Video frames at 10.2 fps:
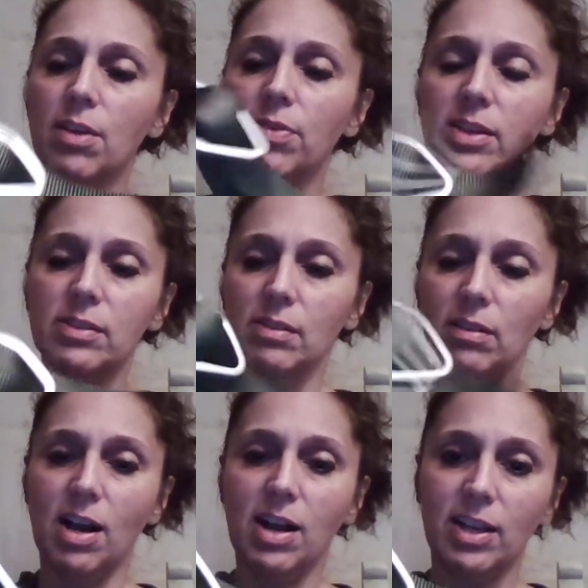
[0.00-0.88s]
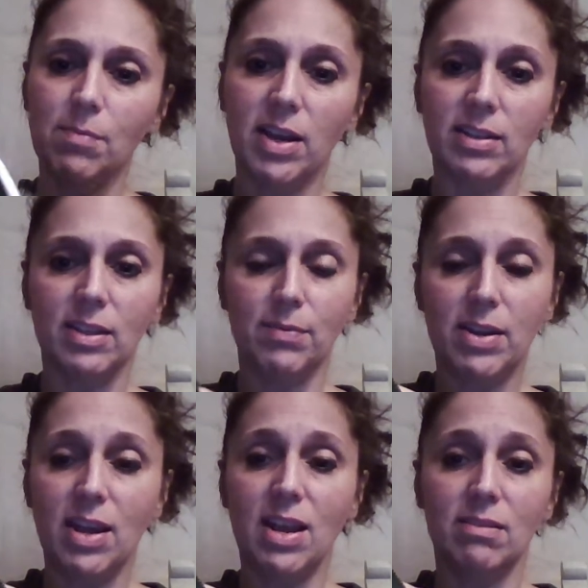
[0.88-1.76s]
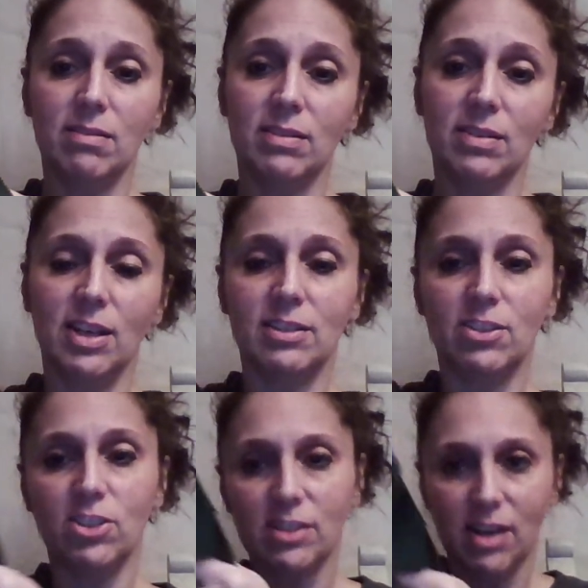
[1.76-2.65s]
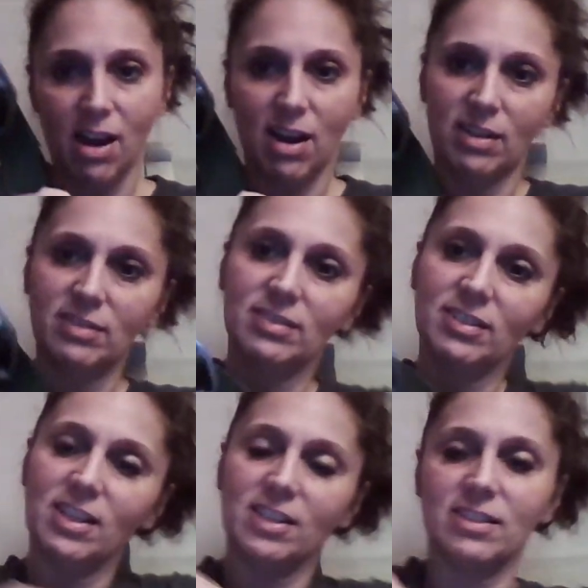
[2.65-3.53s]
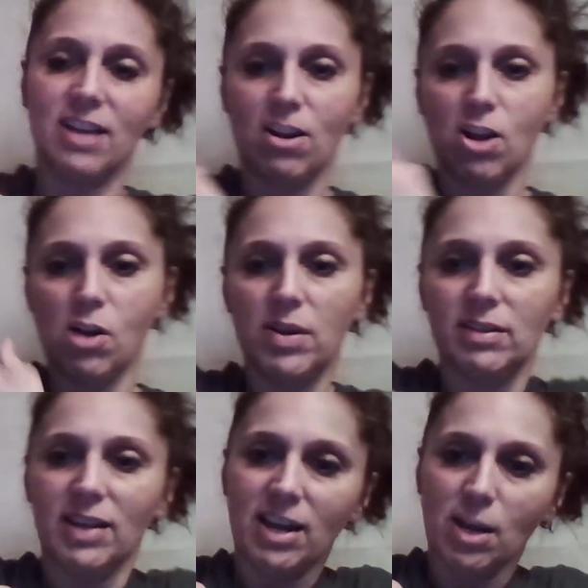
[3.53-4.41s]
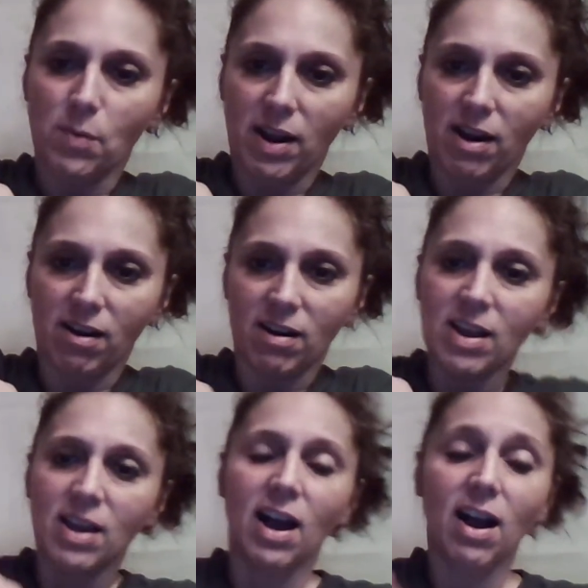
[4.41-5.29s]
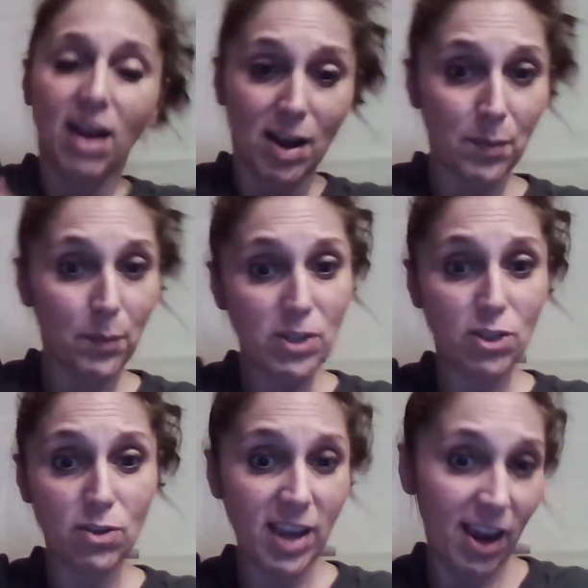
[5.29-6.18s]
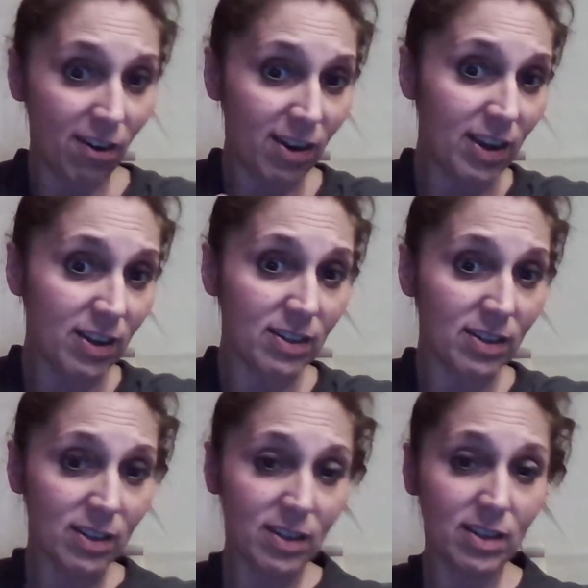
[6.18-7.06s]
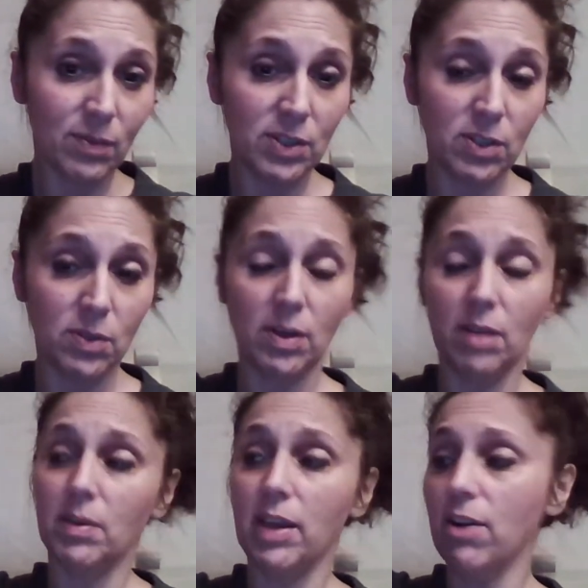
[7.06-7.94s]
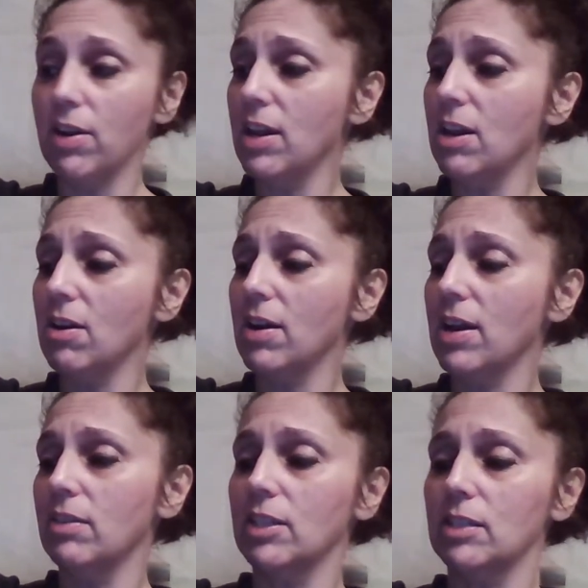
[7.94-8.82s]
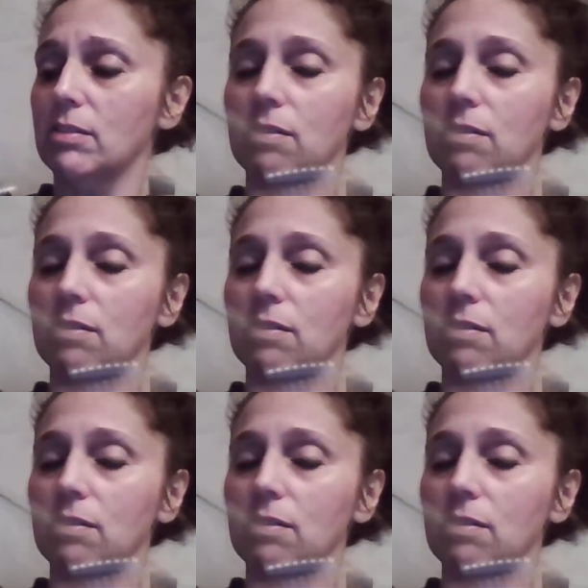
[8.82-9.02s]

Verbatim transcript: this locking mechanism, I mean, it it's just not it's not going anywhere. Um, we do carry, we do um, carry here, and this